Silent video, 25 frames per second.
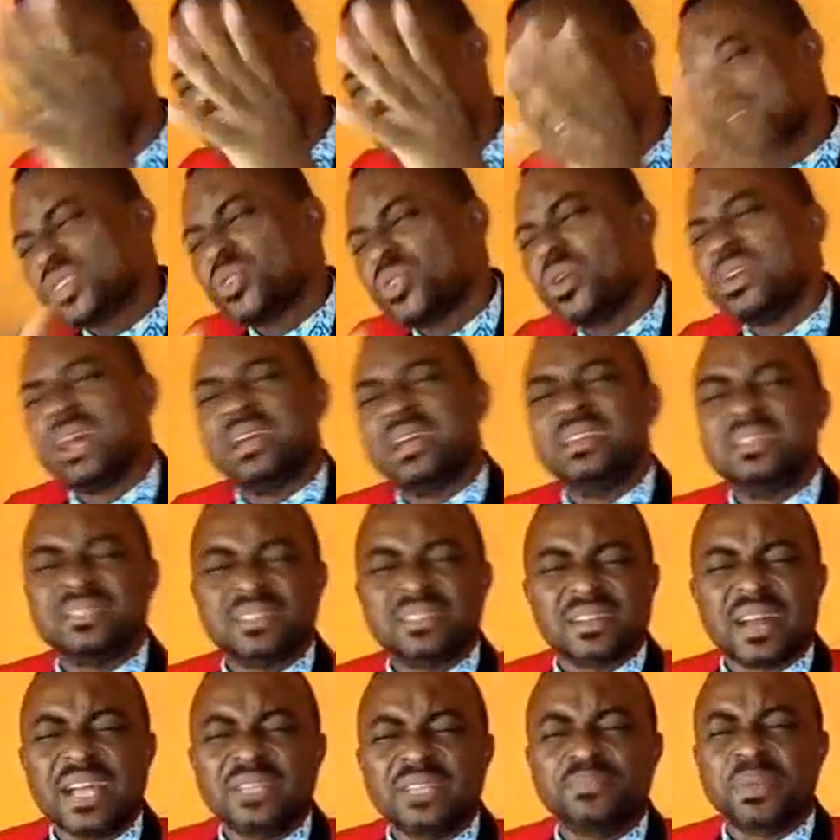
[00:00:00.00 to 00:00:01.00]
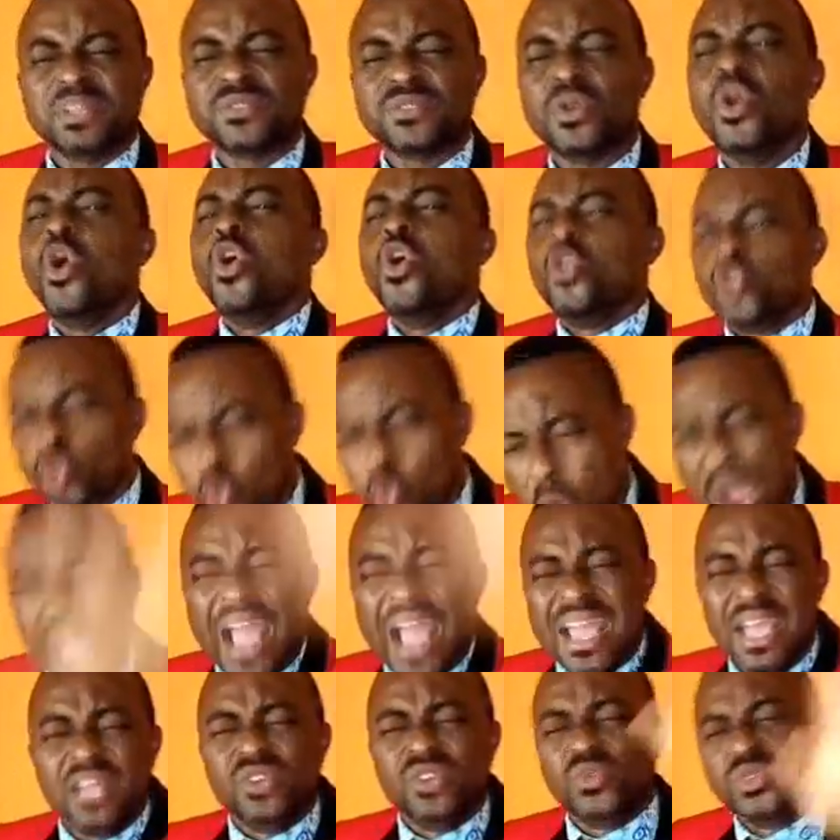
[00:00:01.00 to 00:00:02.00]
for you, you ask God and he's the right person,
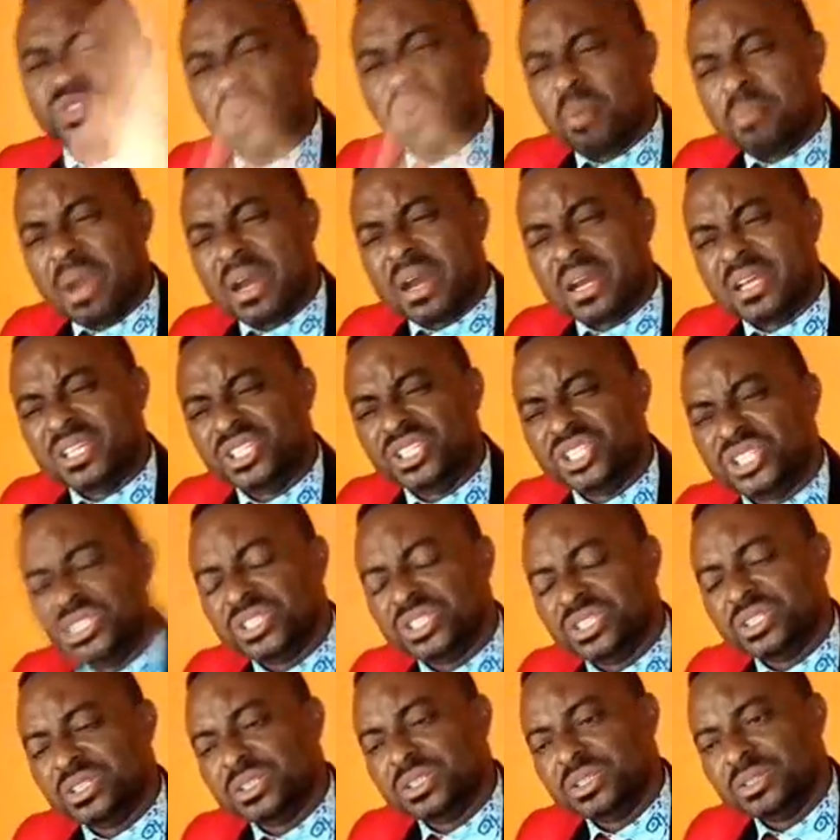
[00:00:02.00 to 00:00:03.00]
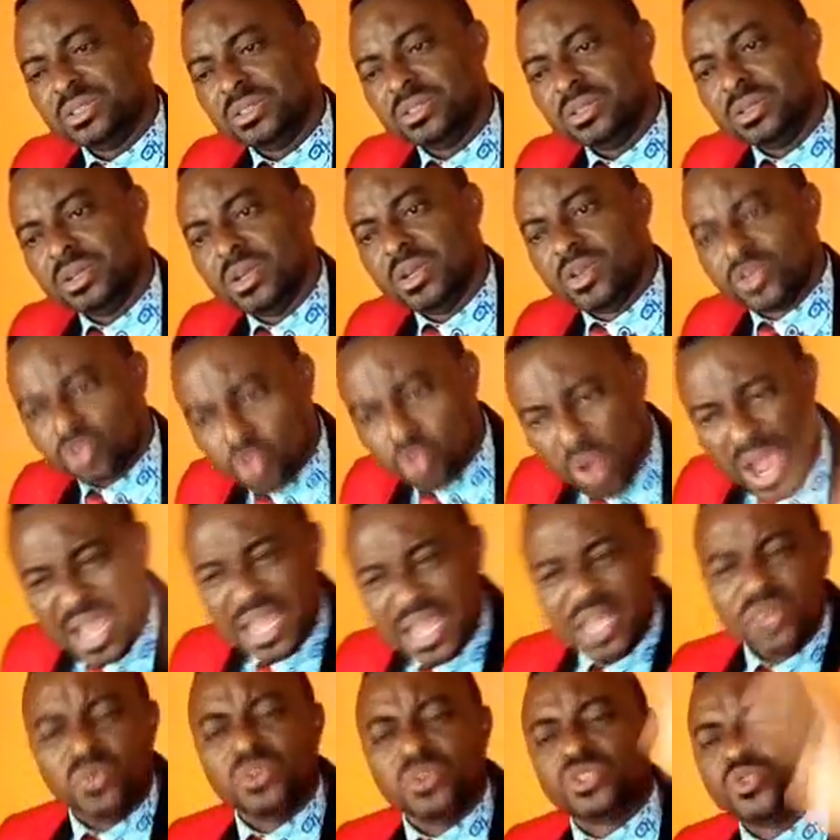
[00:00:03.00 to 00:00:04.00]
go ahead with your marriage.
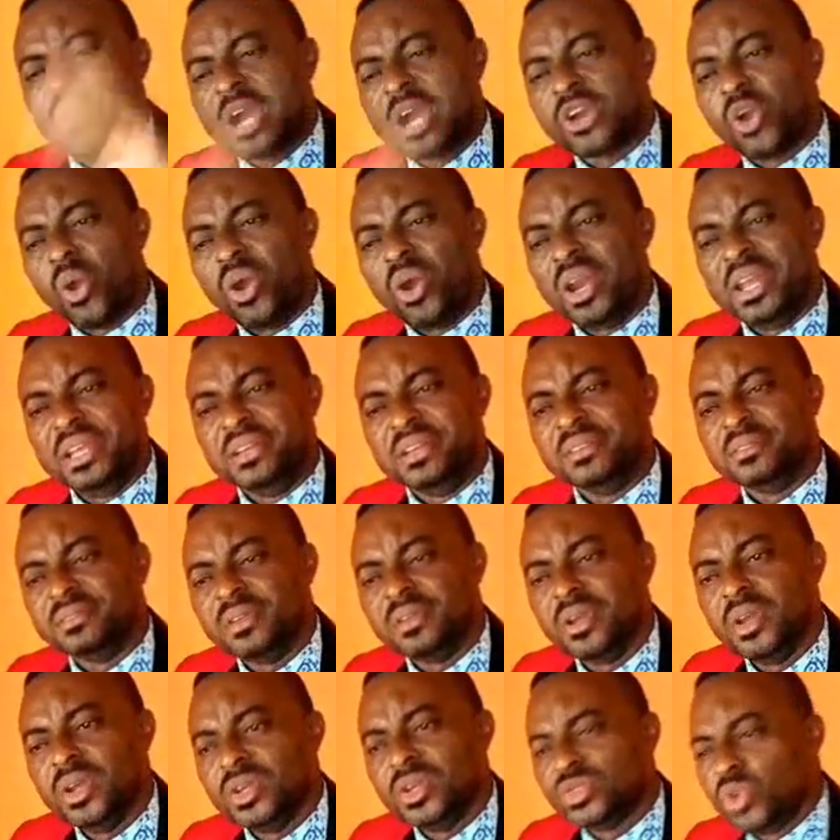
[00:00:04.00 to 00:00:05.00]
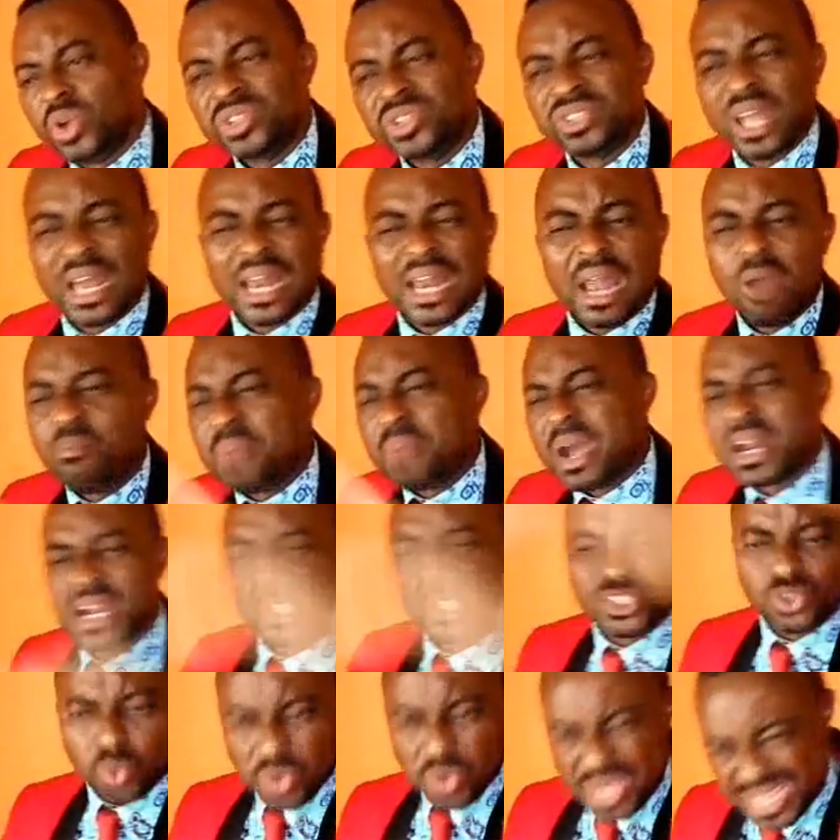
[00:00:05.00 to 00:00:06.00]
Go ahead with your calling. Don't
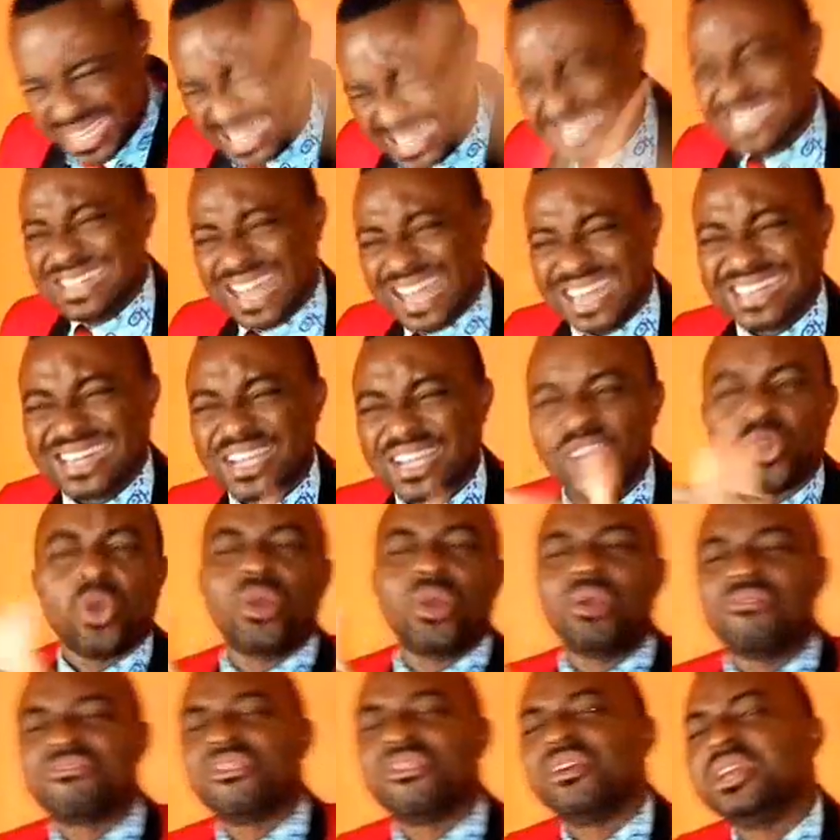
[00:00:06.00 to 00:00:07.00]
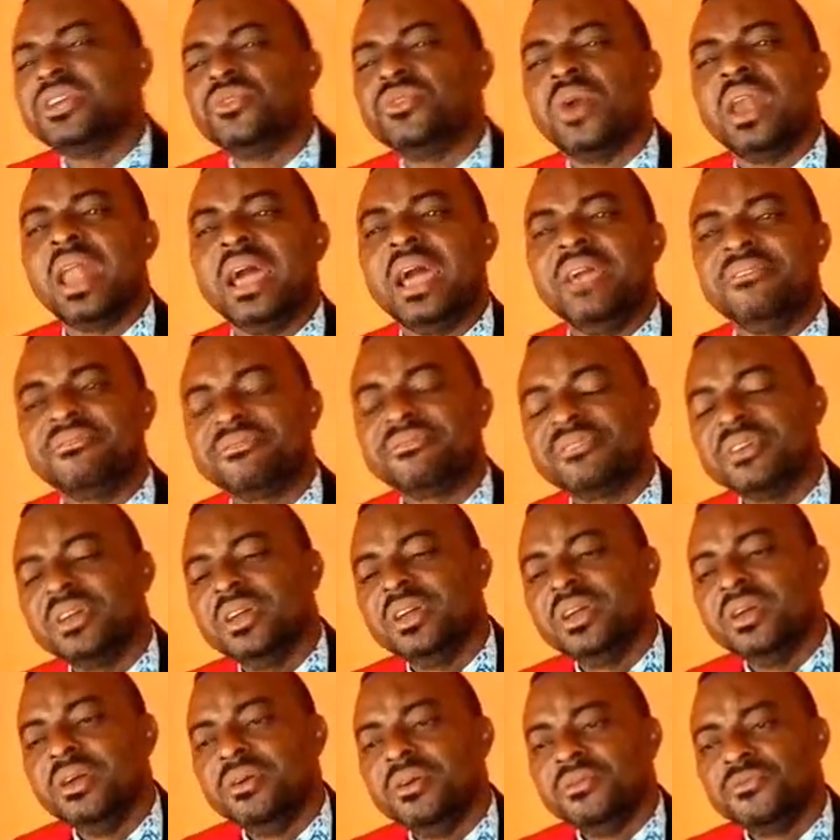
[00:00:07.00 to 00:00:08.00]
allow marriage to hinder the call of God in your
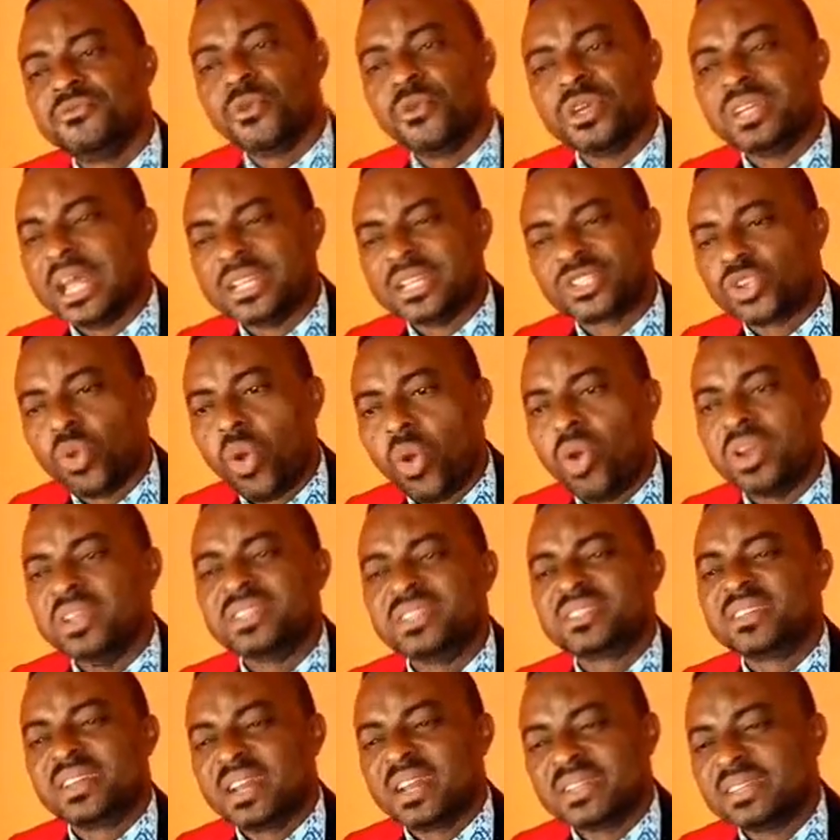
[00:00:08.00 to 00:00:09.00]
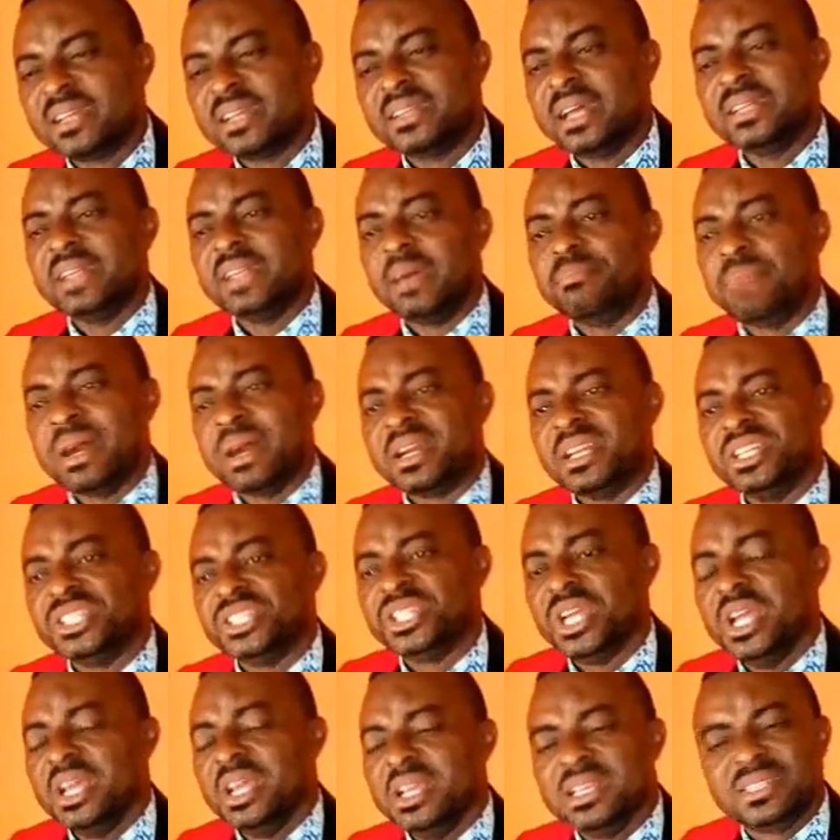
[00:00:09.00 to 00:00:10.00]
life. For that call is greater than that
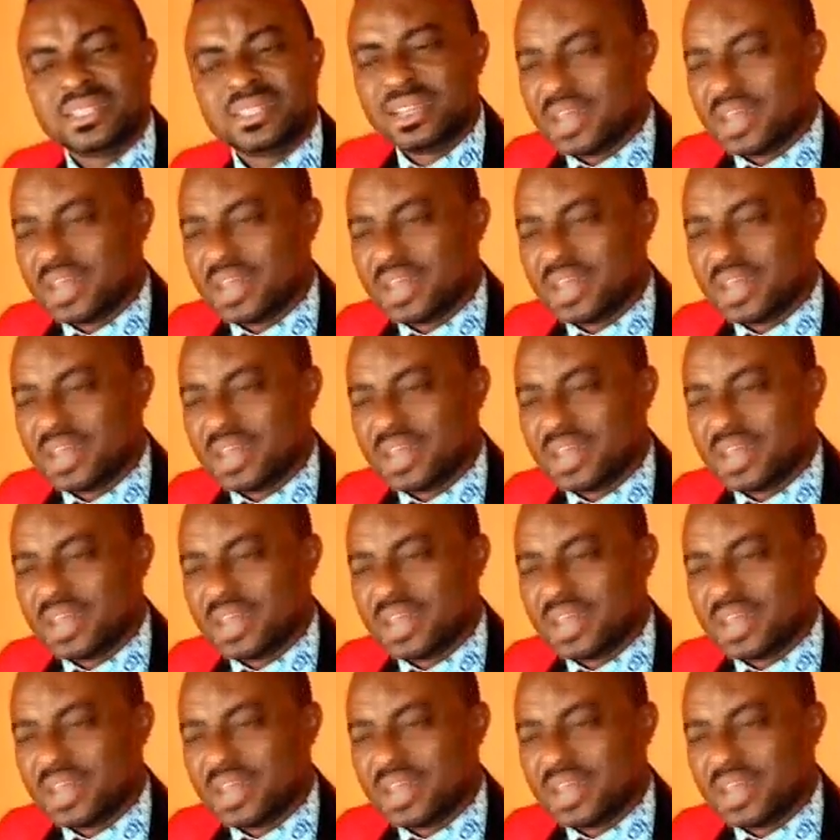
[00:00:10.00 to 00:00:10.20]
marriage.